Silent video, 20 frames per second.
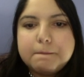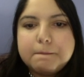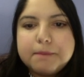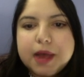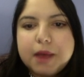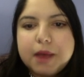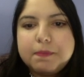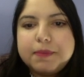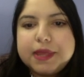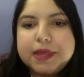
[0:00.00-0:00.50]

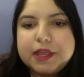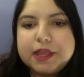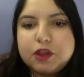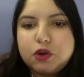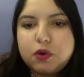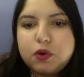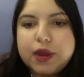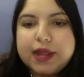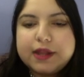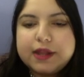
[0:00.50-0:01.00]
puppy
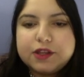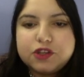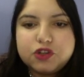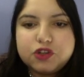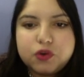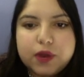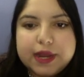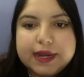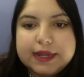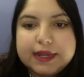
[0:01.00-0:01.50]
crate
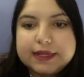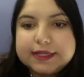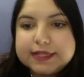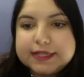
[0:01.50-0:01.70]
training